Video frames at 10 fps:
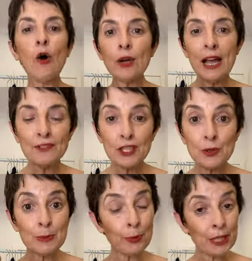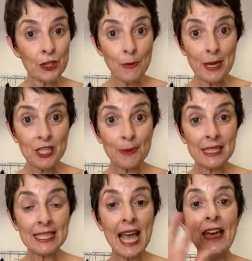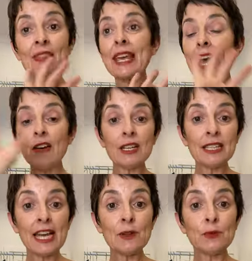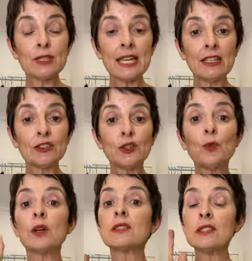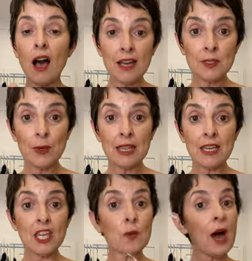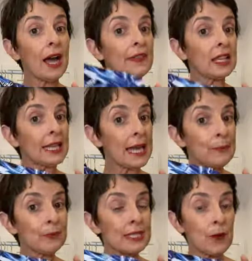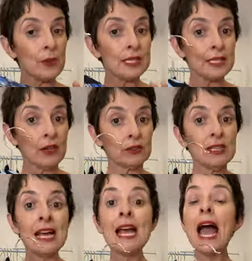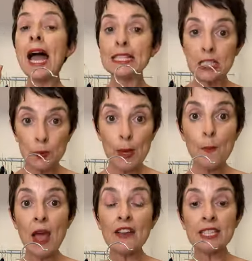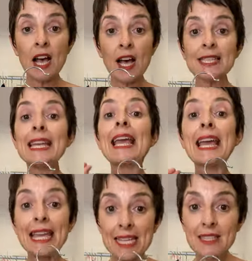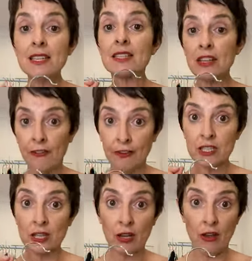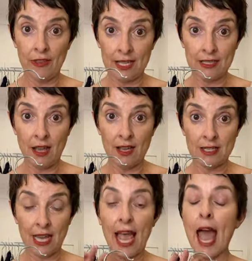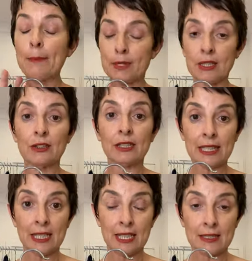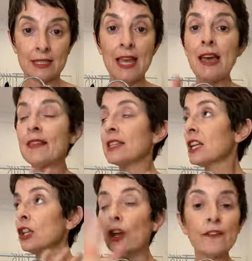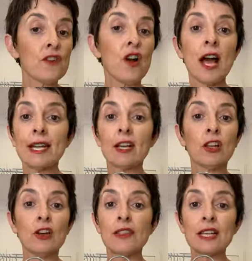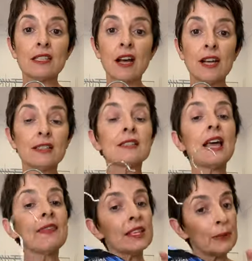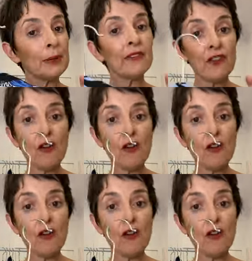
all you have to do is put in your measurements and the calculator will tell you what size we think you are in the labels that we sell. And swimwear sizing is different to clothing sizing. Absolutely it is. There's a lot of variety in clothing sizes and there's a bit of